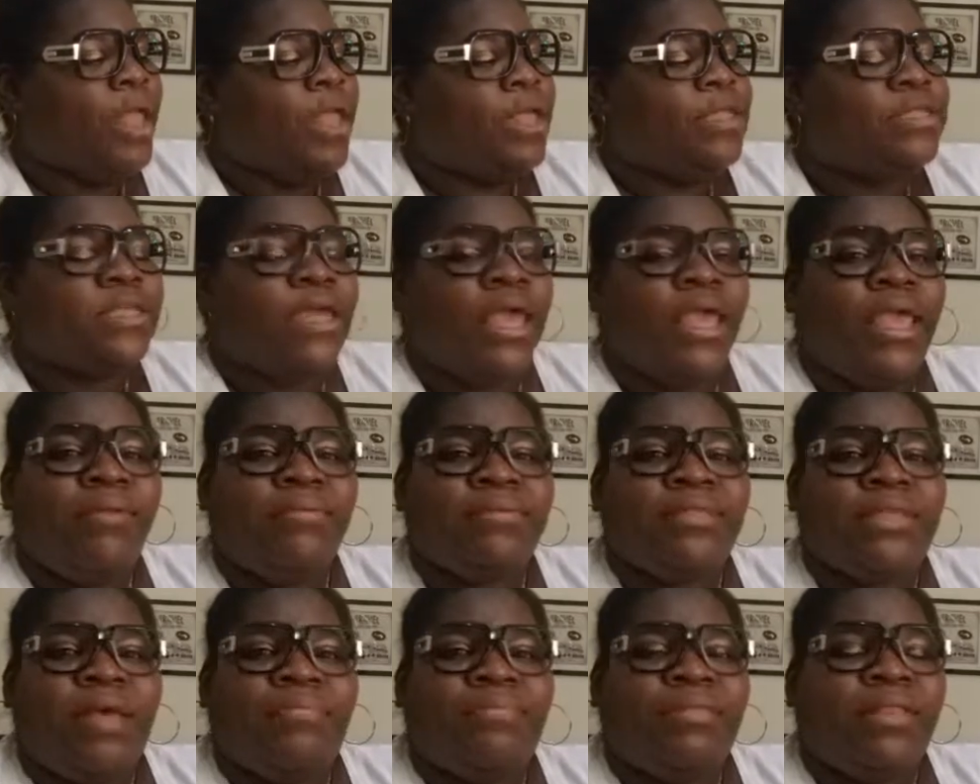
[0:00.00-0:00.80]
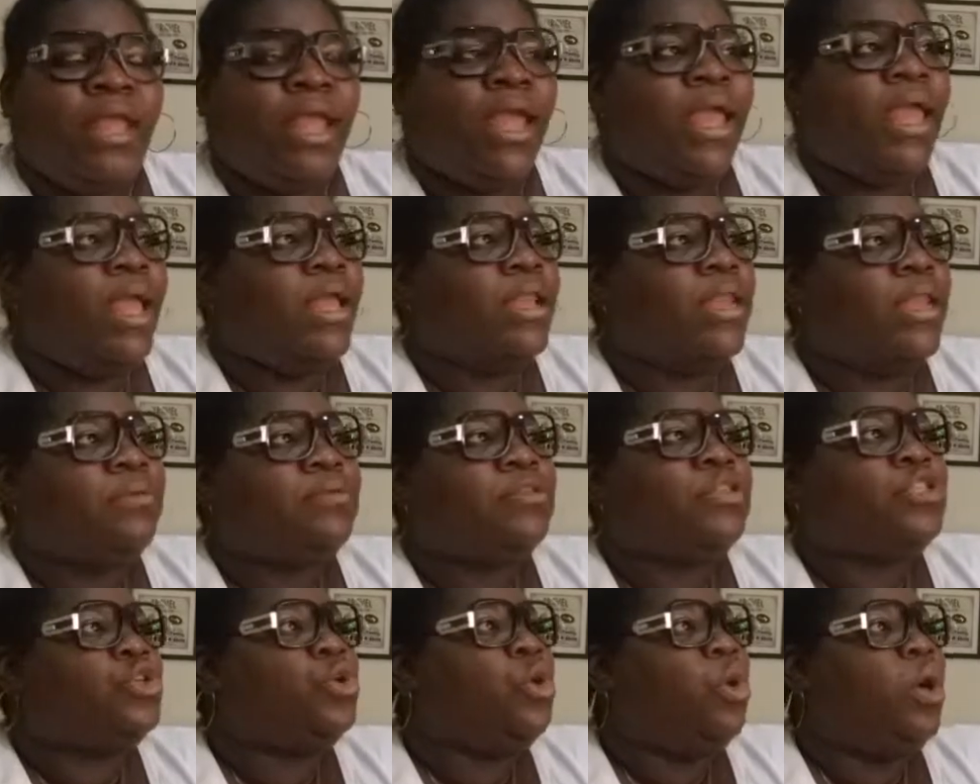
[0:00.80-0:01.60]
so he was up there and he
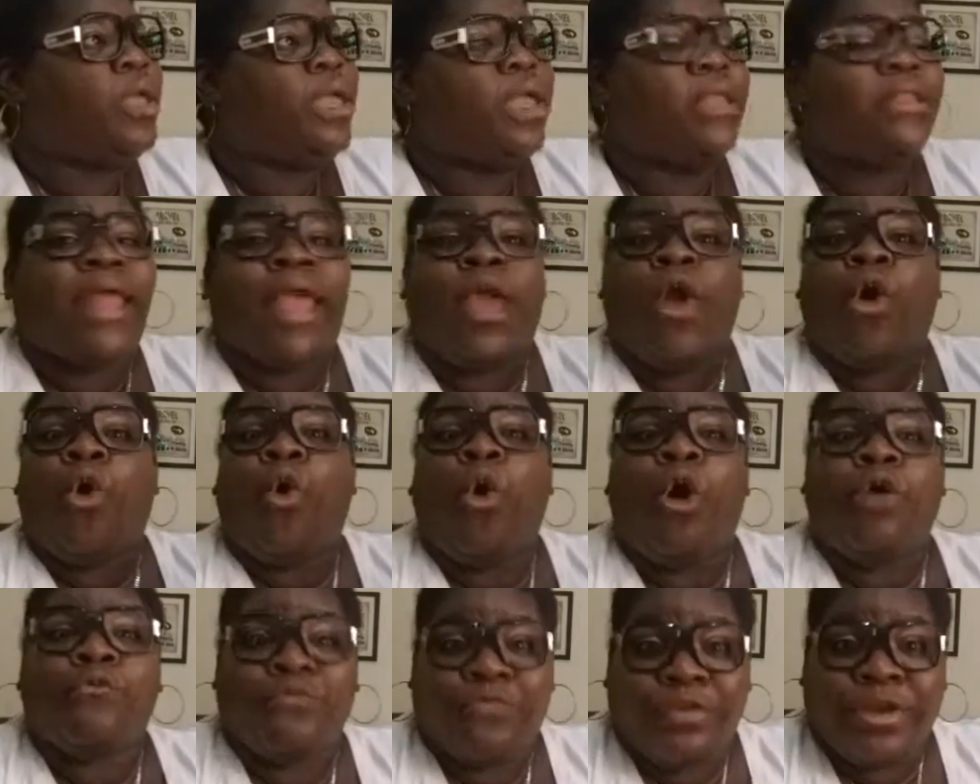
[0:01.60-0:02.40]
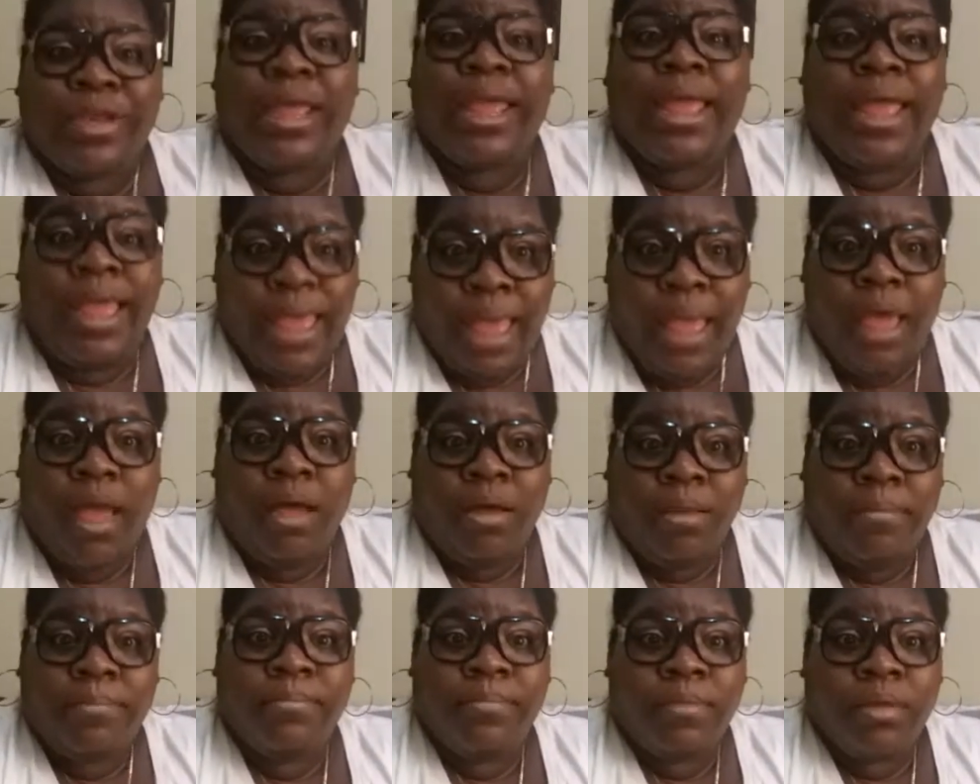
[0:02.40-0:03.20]
was talking. They offered
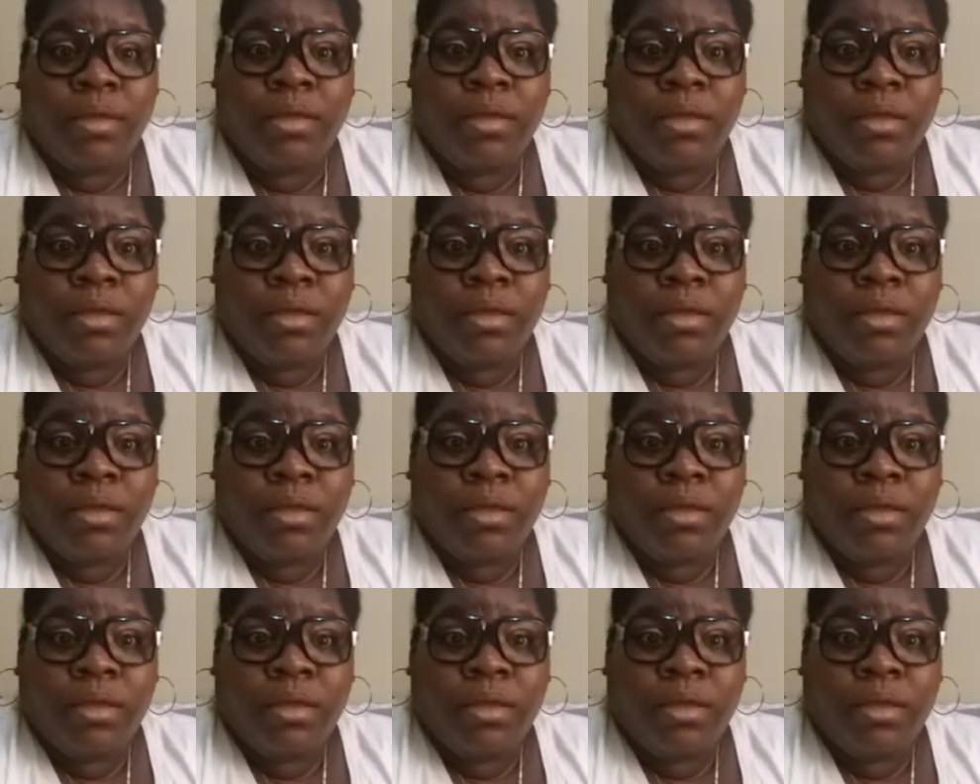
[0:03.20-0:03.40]
him,